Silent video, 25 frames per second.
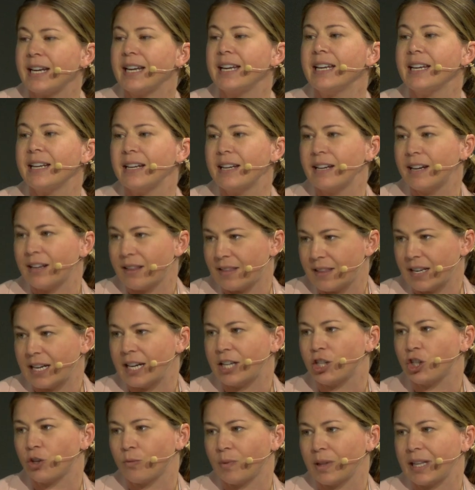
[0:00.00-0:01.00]
in the
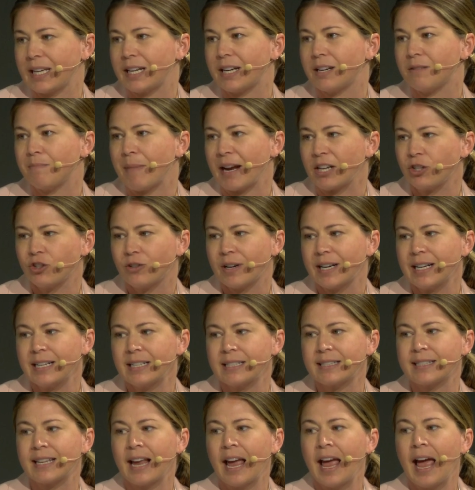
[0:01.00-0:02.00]
nature related
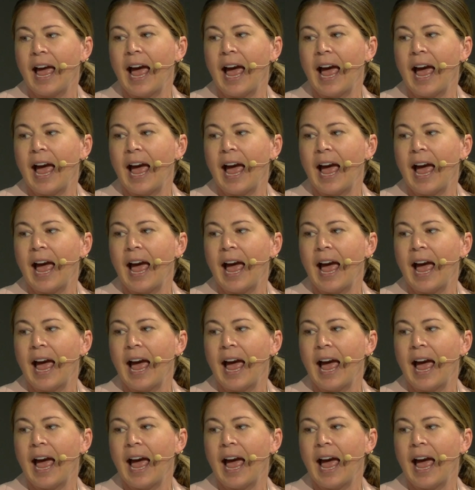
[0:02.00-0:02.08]
metrics